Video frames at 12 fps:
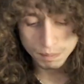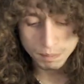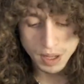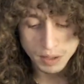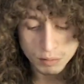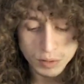
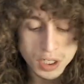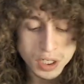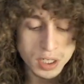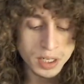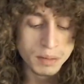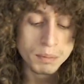by the
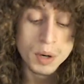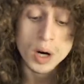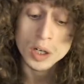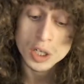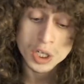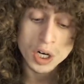Rishi
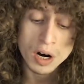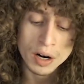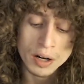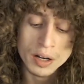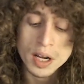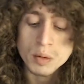
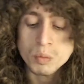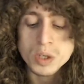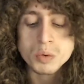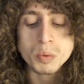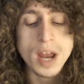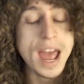Parashara and
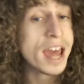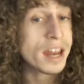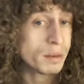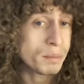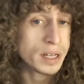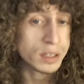which were
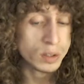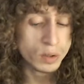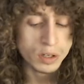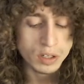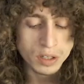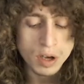added by
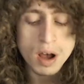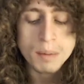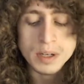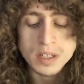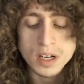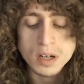learned
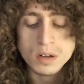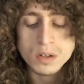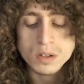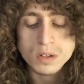commentators.